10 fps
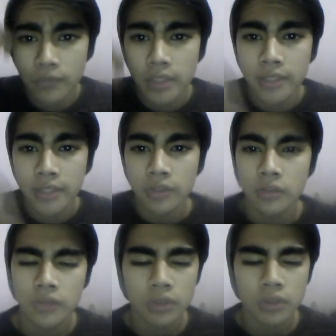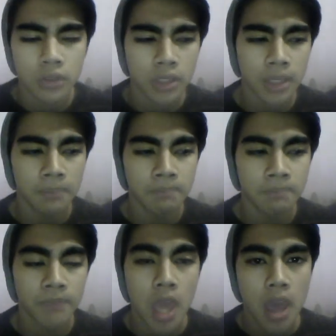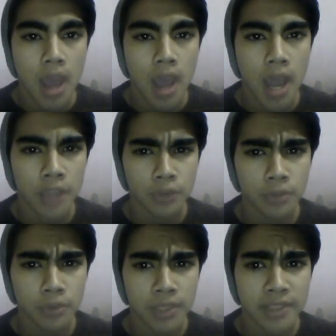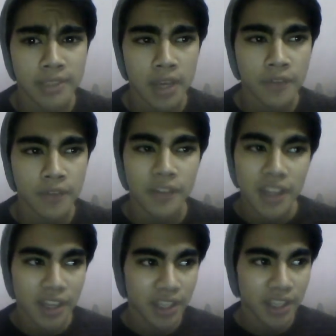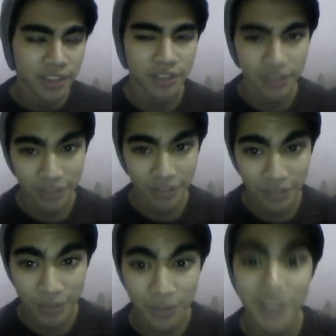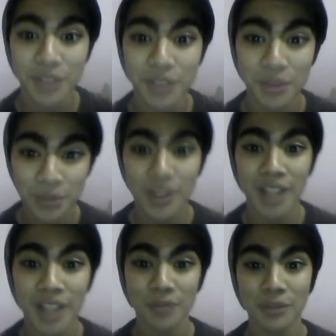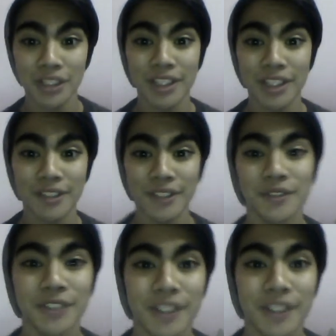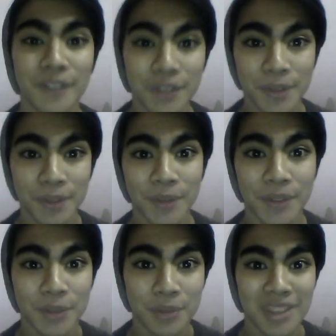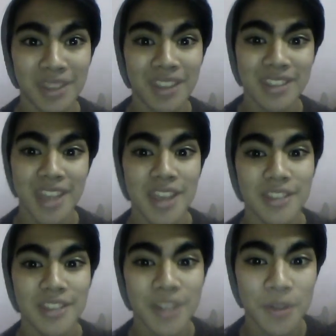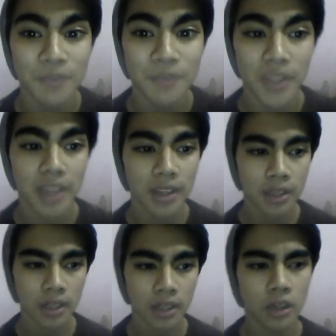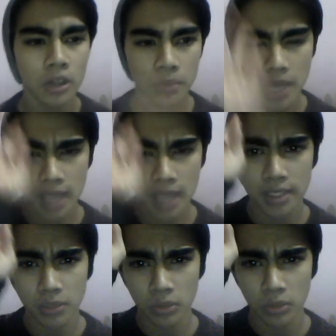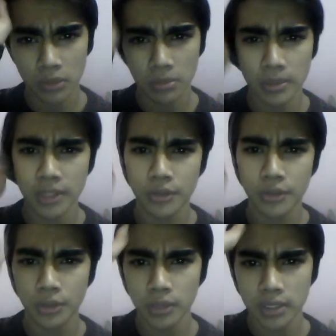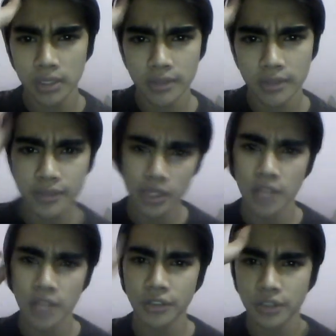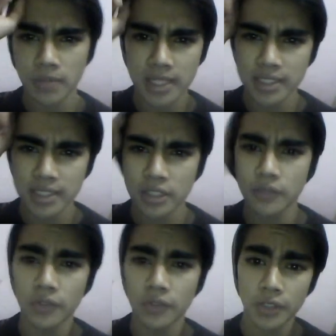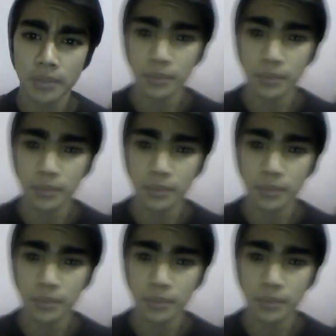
thanks all for um answering me stuff, and you were I'm really grateful about you answering me things. So uh, hope I will be doing another video for